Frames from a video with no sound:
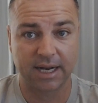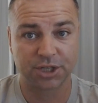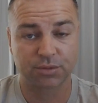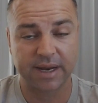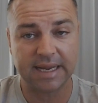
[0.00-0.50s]

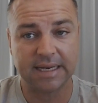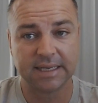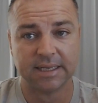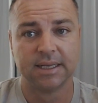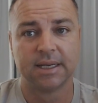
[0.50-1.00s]
Archer Reid,
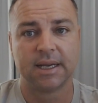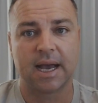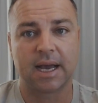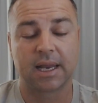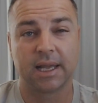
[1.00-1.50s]

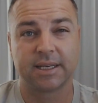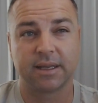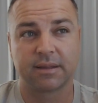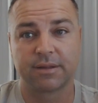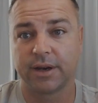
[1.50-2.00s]

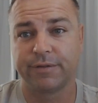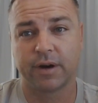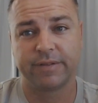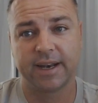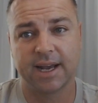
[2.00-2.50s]
collecting
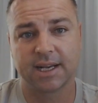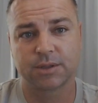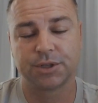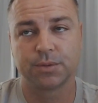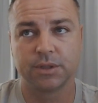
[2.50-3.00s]
35
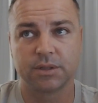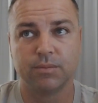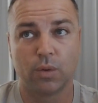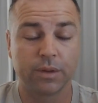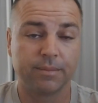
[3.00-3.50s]
hitouts, which was
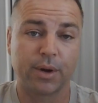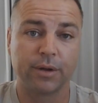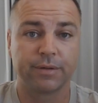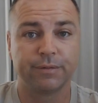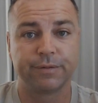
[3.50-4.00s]
more than
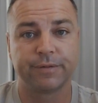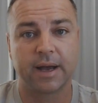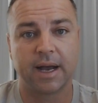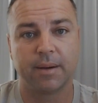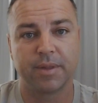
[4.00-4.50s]
both of
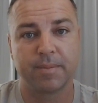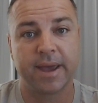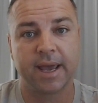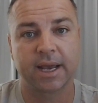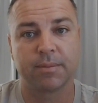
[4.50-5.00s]
the
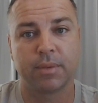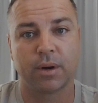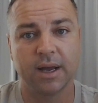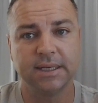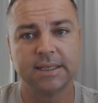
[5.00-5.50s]
pair
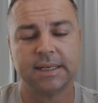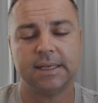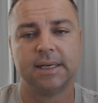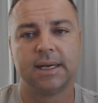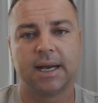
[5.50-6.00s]
combined,
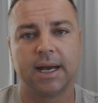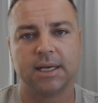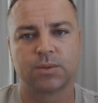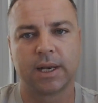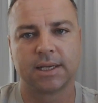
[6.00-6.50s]

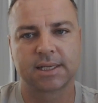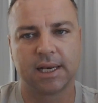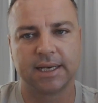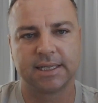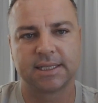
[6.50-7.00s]
as well as
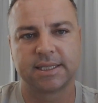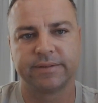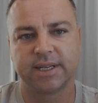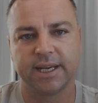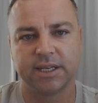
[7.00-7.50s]
collecting
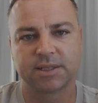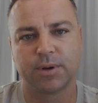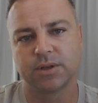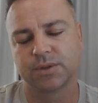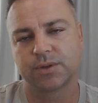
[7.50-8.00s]
17
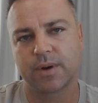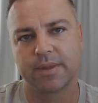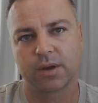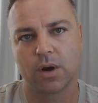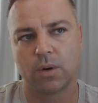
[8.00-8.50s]
disposals
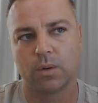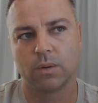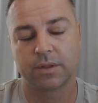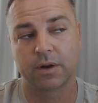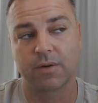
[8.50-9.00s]
around
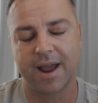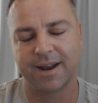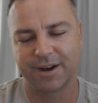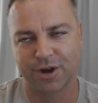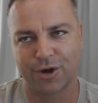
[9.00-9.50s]
the
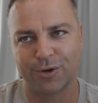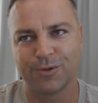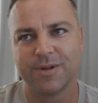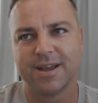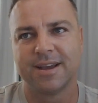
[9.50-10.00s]
ground and a
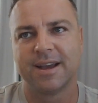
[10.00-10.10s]
goal,